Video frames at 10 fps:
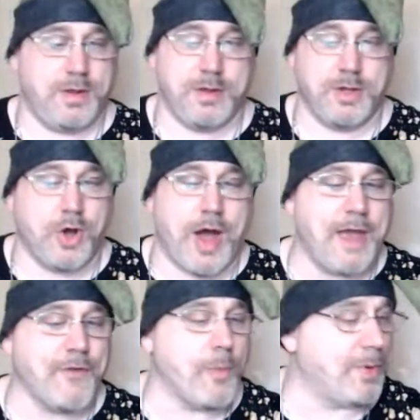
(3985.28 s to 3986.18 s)
you know,
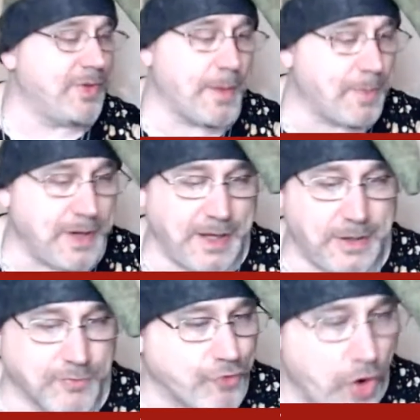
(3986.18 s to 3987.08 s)
I've opened up and
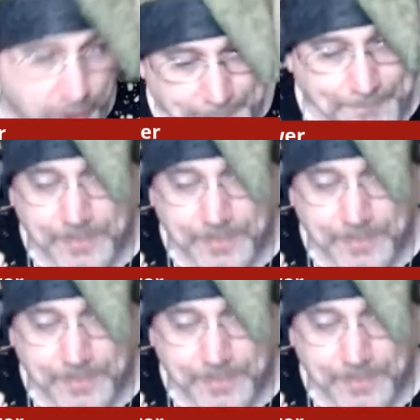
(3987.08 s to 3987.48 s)
eaten raw.